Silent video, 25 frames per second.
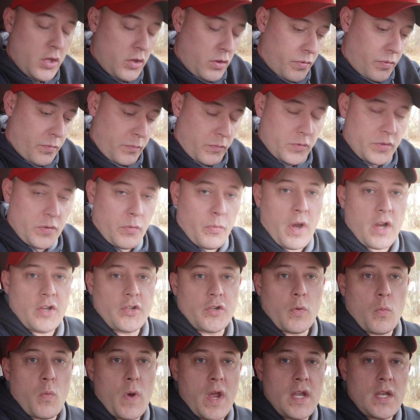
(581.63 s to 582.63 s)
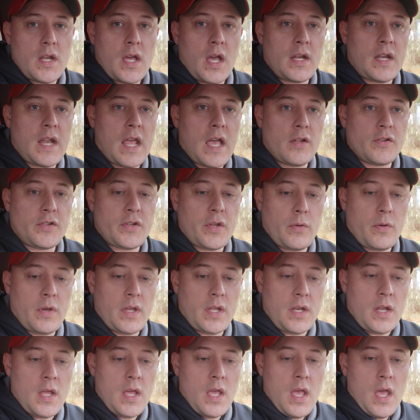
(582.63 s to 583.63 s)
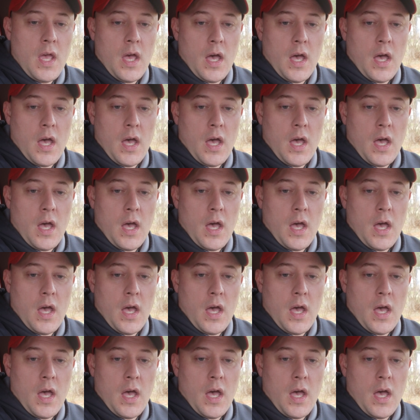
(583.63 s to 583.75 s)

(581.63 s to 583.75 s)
you thread your wing nut down to it,